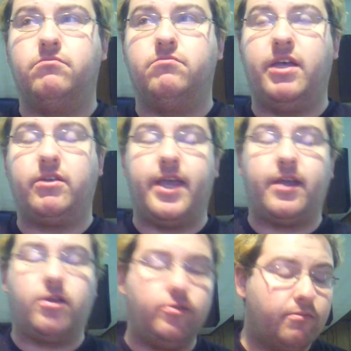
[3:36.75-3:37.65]
Hellcat
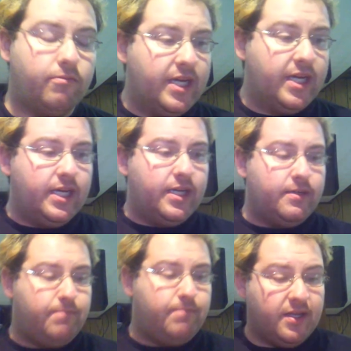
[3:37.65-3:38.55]
coaster.
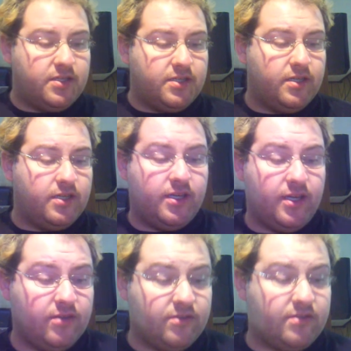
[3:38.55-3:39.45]
But
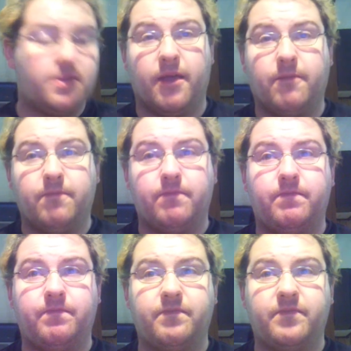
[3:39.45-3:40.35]
here's the thing.
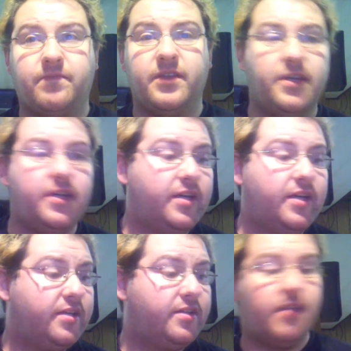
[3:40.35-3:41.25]

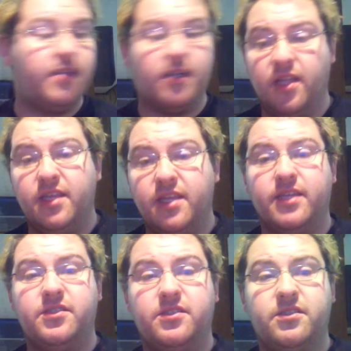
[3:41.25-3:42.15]
The
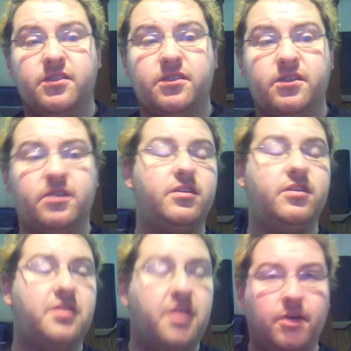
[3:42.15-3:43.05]
cleanliness
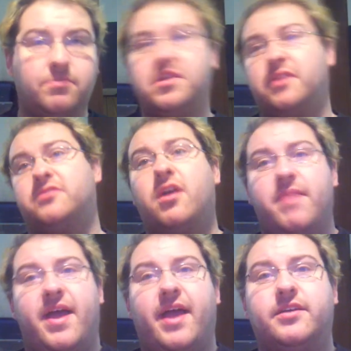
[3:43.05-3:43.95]
helps us come
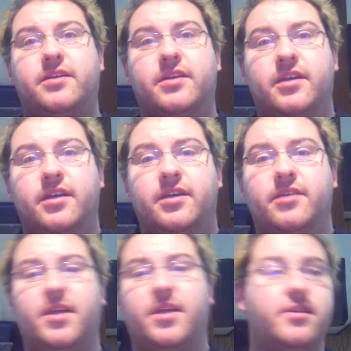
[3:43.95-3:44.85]
back.
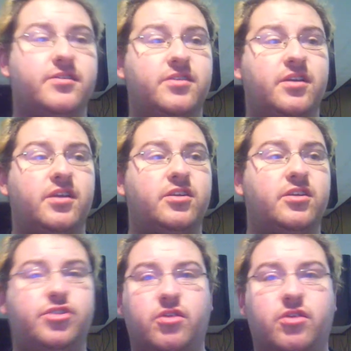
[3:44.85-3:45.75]
Because,
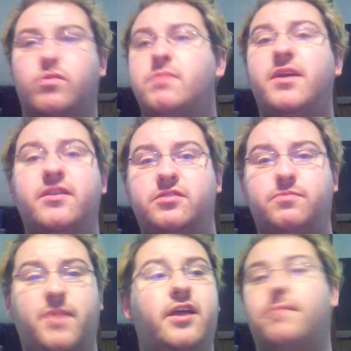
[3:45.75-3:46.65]
sure, we might
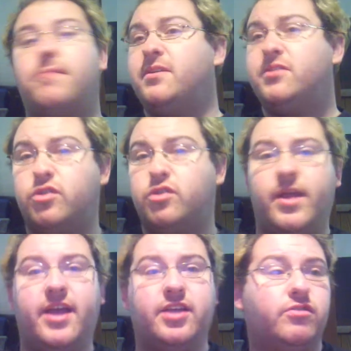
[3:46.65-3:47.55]
spot a piece of
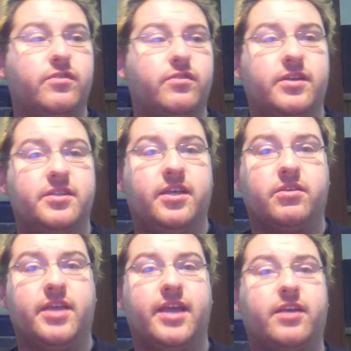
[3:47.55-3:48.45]
trash over on the
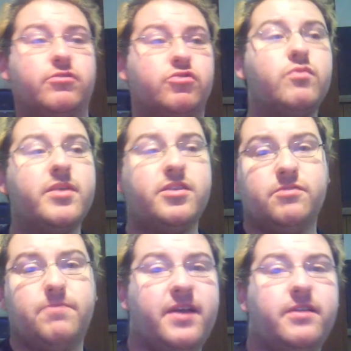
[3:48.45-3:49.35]
Hellcat coaster. We might
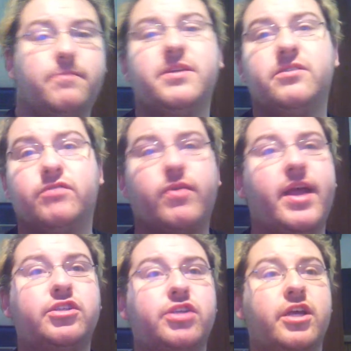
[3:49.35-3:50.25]
spot a piece of
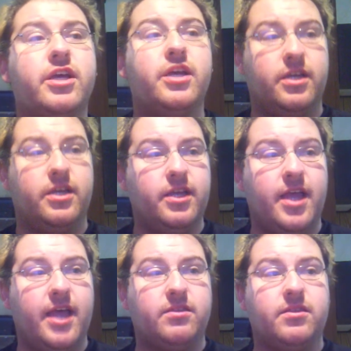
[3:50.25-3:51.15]
trash
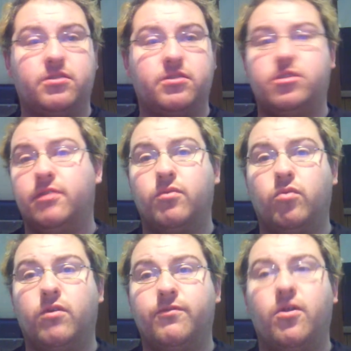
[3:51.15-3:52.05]
at the
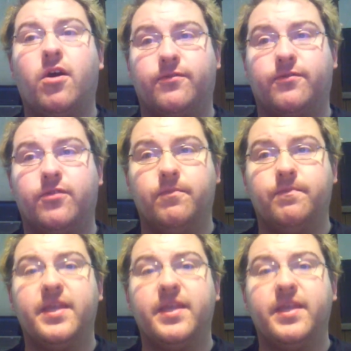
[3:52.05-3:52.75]
Timberwolf log flume.